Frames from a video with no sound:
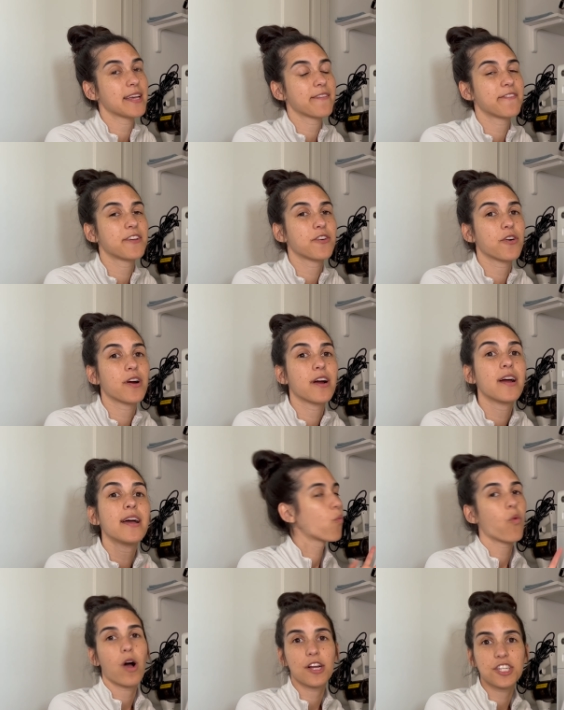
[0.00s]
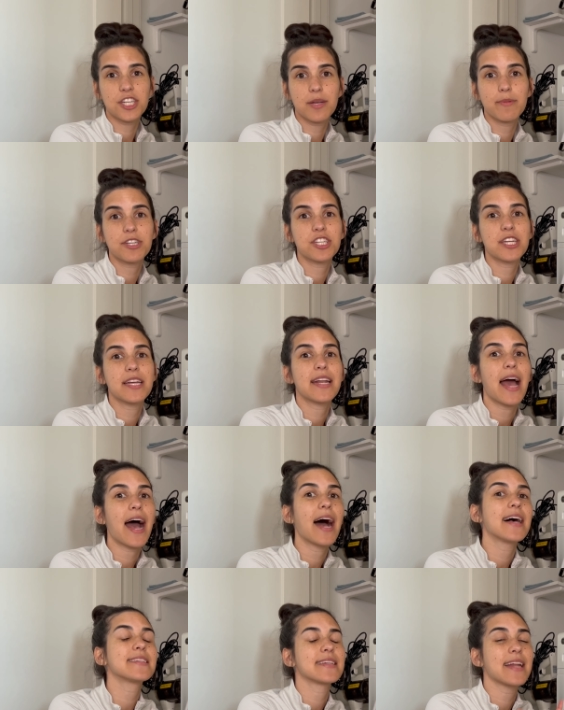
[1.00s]
If your washing machine
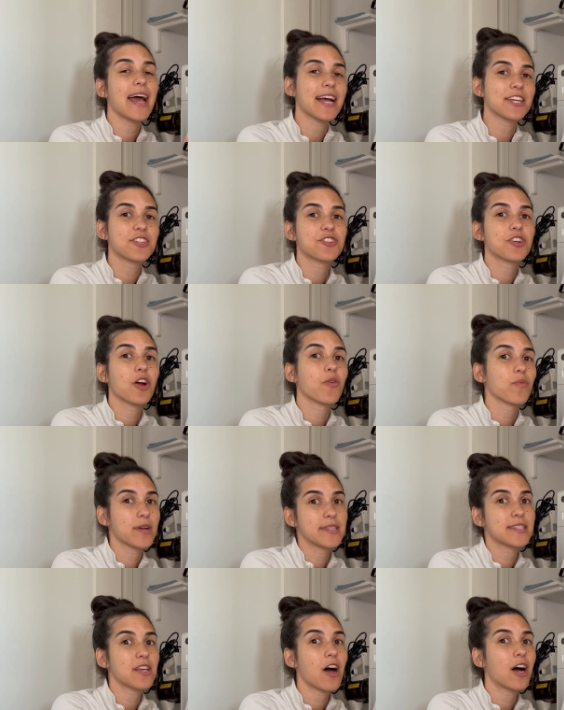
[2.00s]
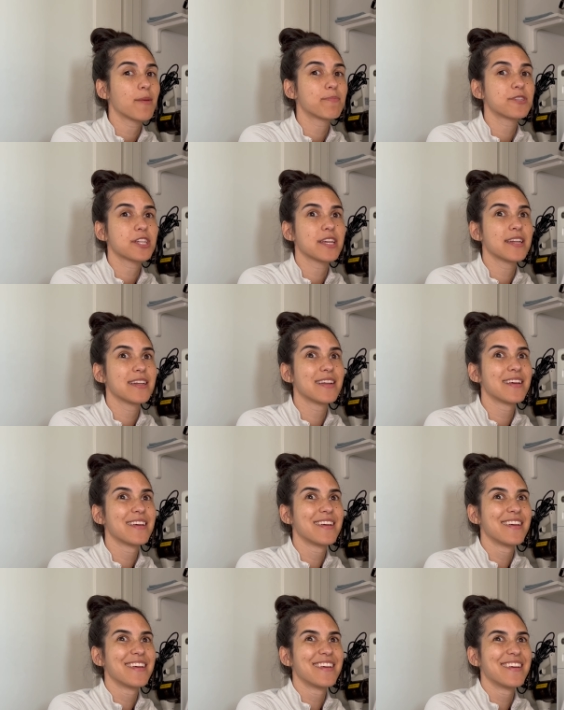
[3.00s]
has an extra rinse option,
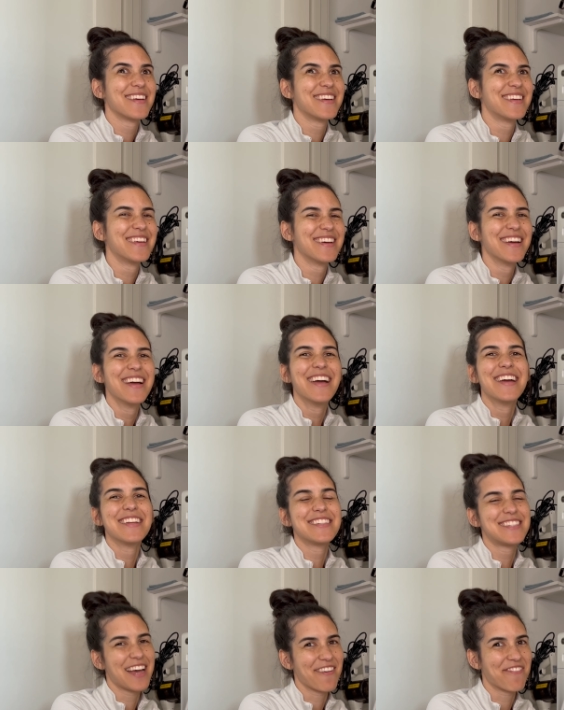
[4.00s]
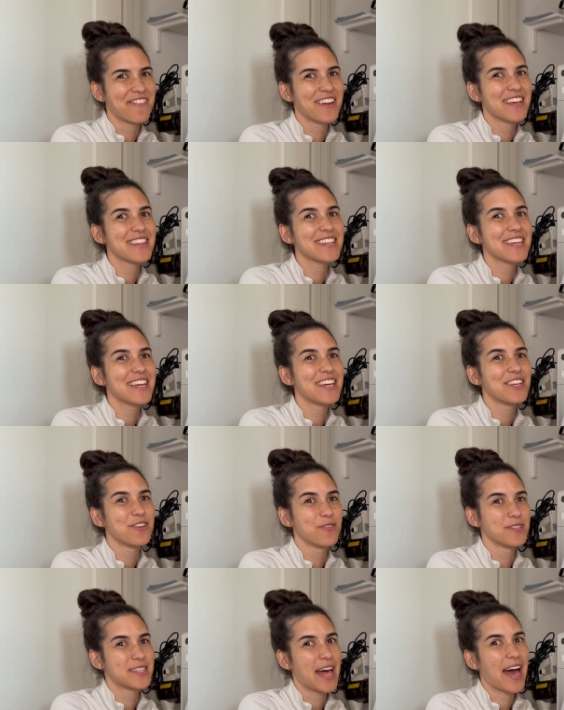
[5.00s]
definitely
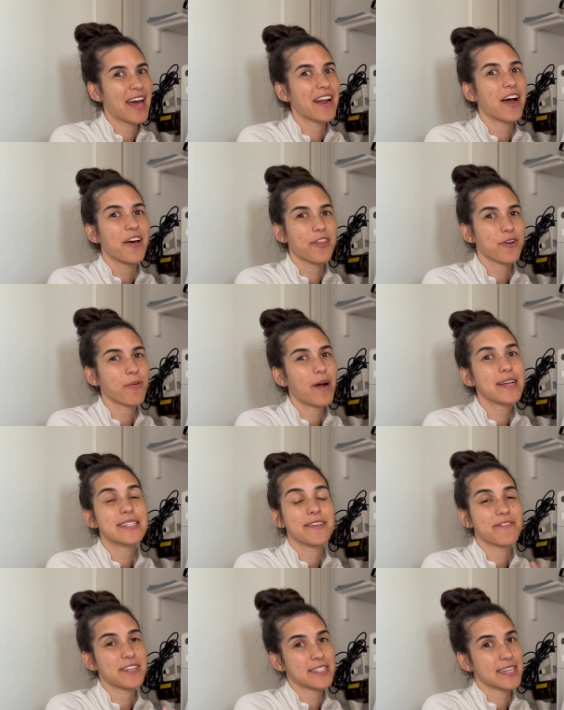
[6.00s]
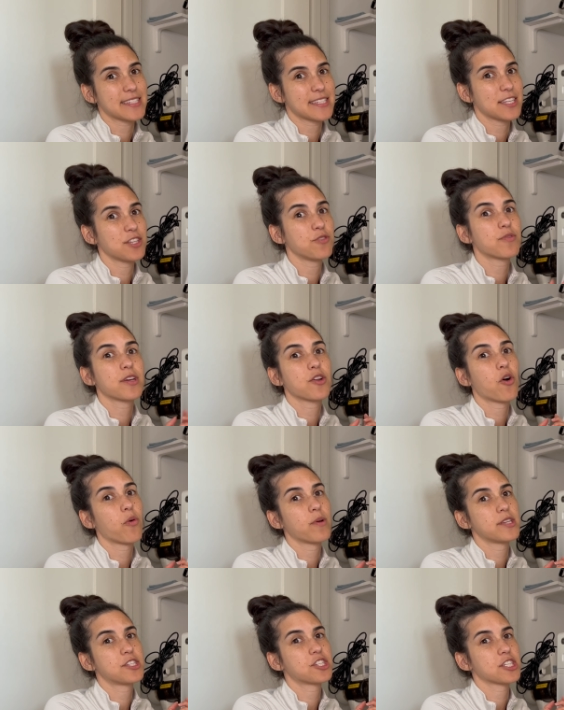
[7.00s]
use that. Otherwise, if it doesn't, you can
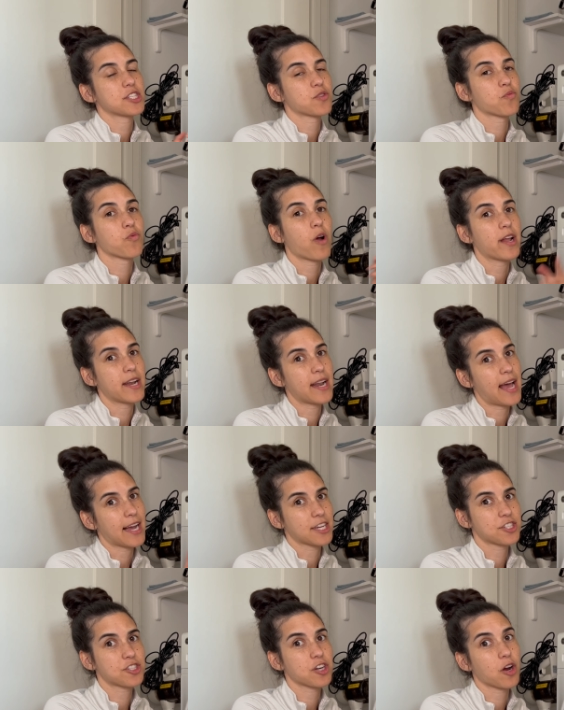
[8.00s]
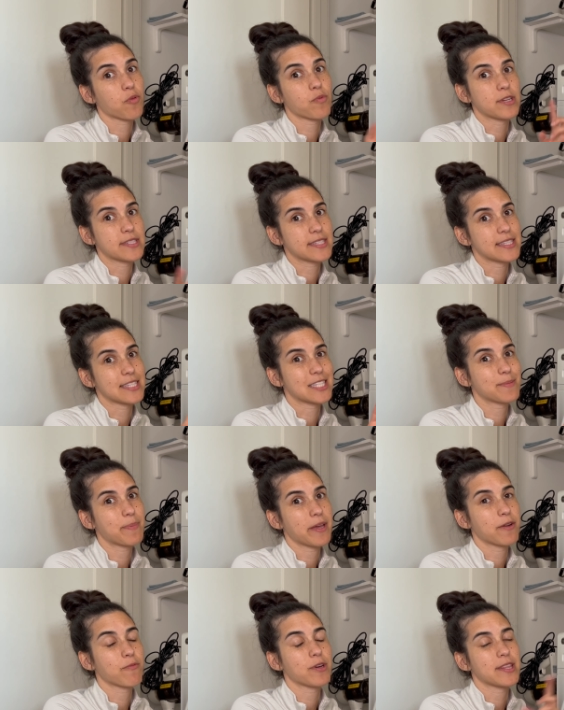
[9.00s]
always just run an extra rinse and
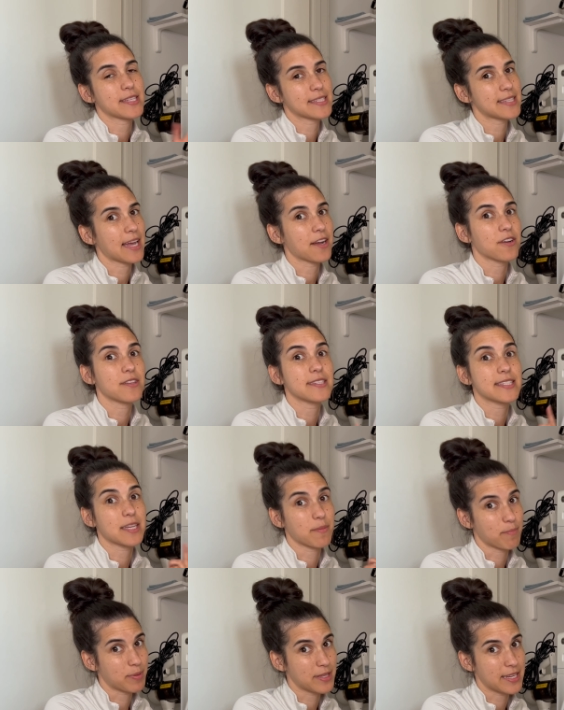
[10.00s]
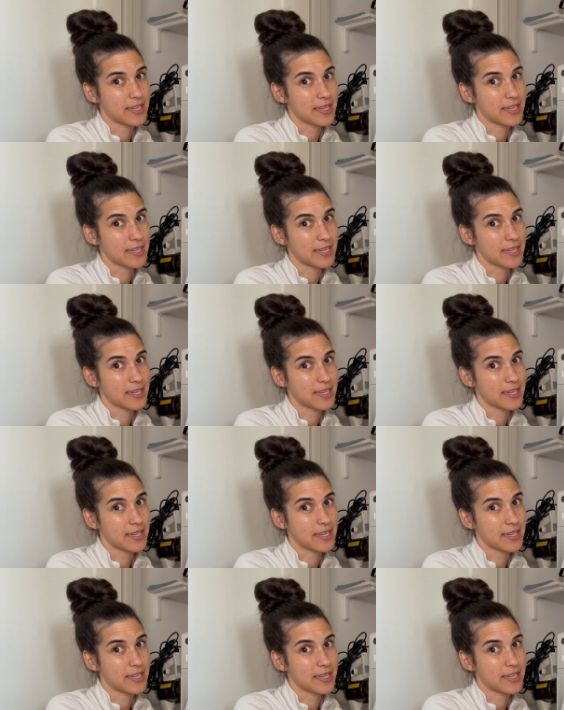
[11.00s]
spin when the cycle is complete.